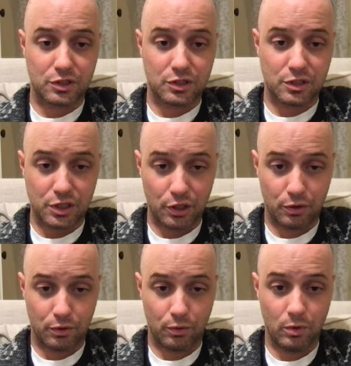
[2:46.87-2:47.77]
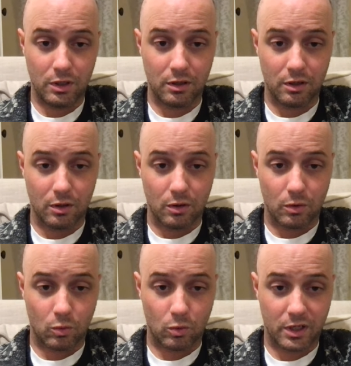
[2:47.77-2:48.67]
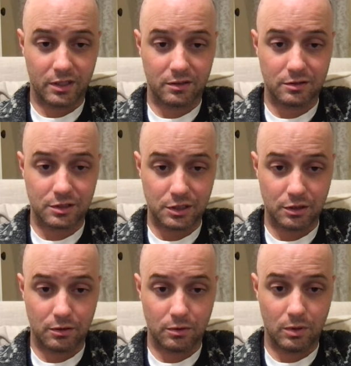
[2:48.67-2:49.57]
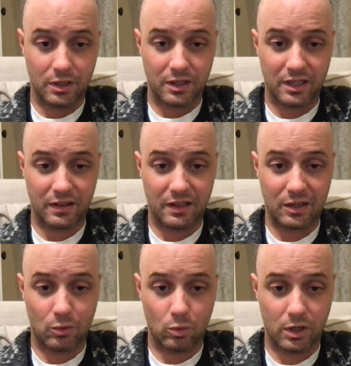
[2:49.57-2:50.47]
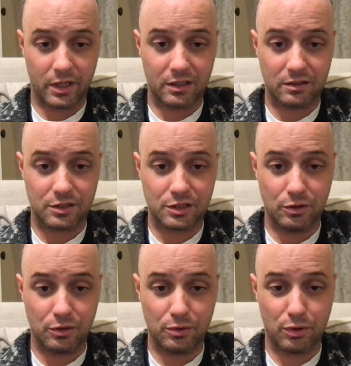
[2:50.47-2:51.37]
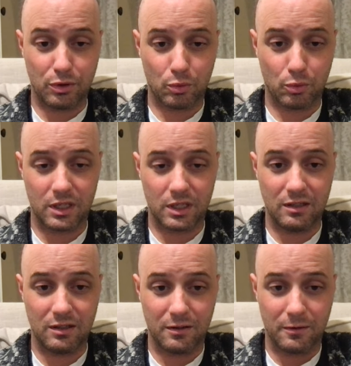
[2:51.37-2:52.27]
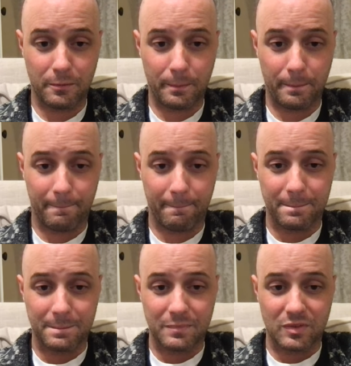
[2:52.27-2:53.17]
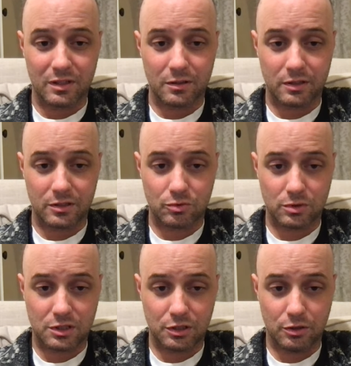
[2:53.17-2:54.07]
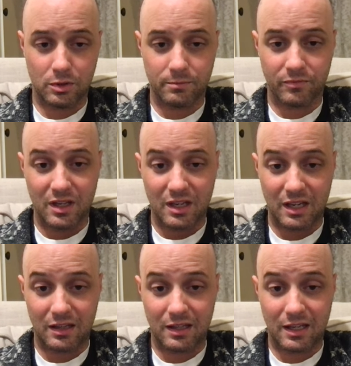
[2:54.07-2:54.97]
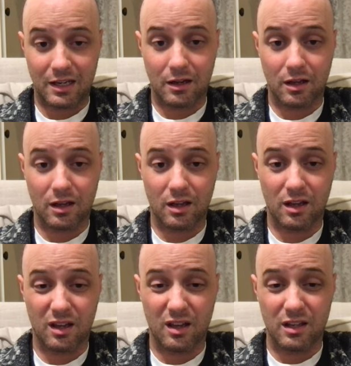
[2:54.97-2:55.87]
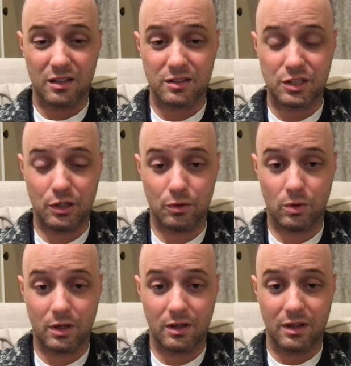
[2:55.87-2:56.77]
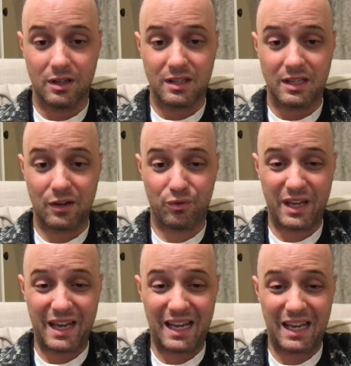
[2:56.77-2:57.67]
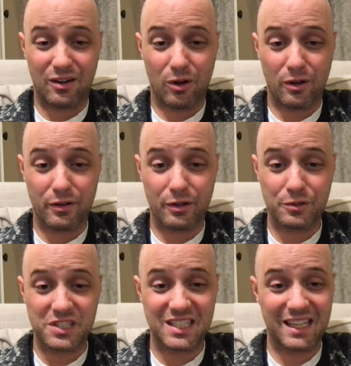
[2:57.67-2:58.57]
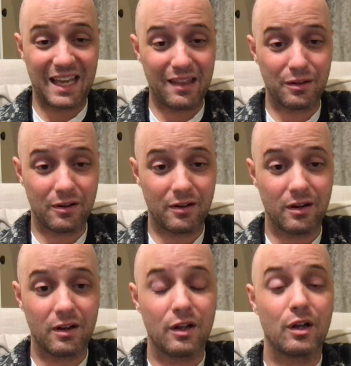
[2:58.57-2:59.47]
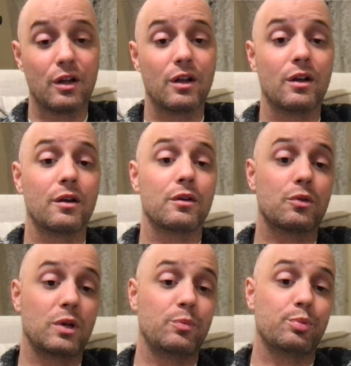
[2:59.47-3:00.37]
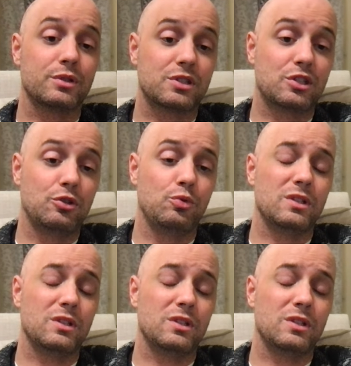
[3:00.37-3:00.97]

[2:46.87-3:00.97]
2, 1, 2, and then 1, 2, 3. This was 2, and then 2. Now, if we add all those together, 3 plus 2 is